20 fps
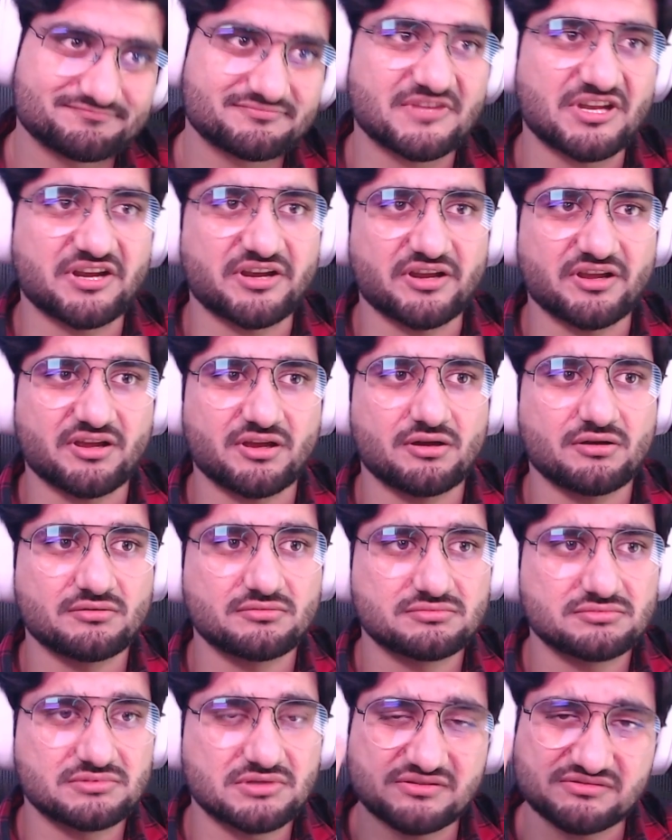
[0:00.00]
There you go.
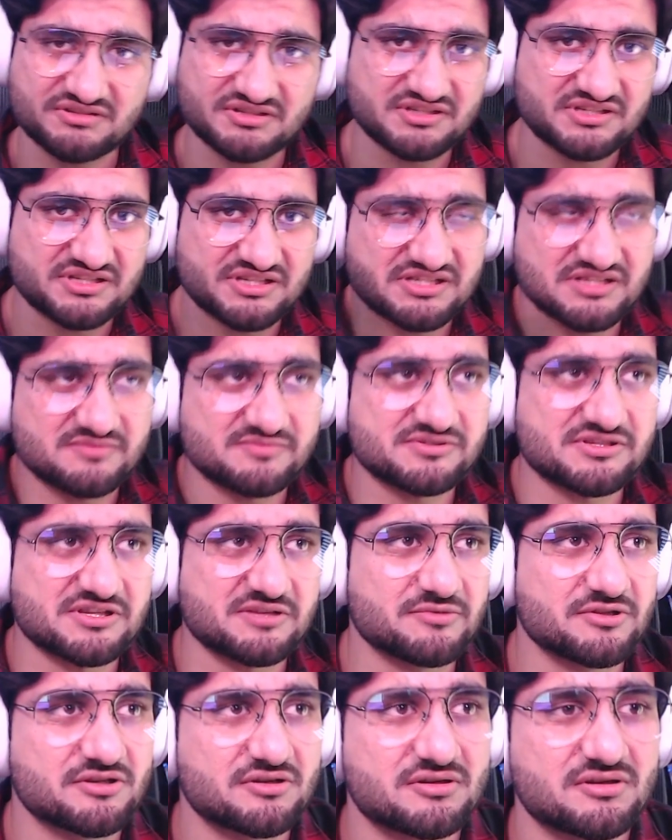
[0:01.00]
I was going to say something
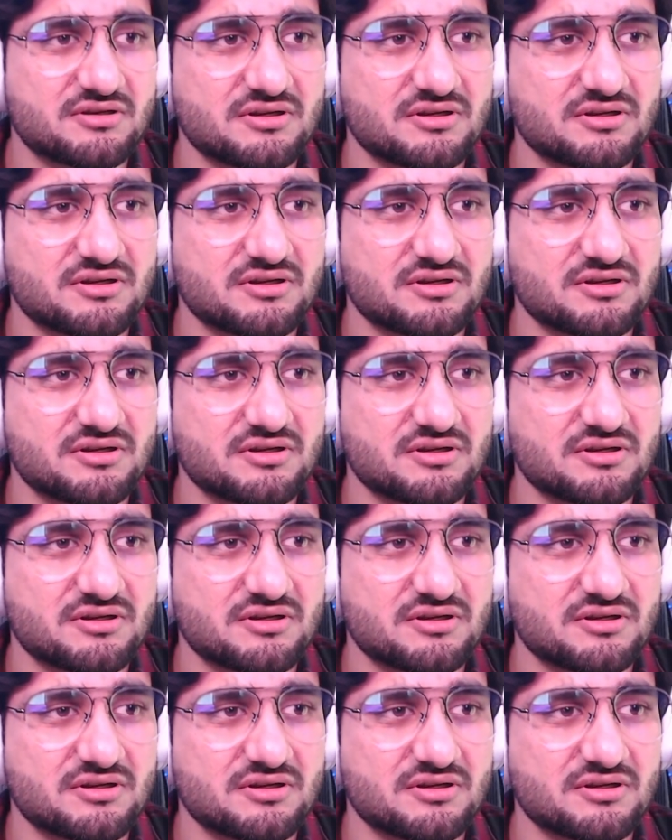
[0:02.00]
similar.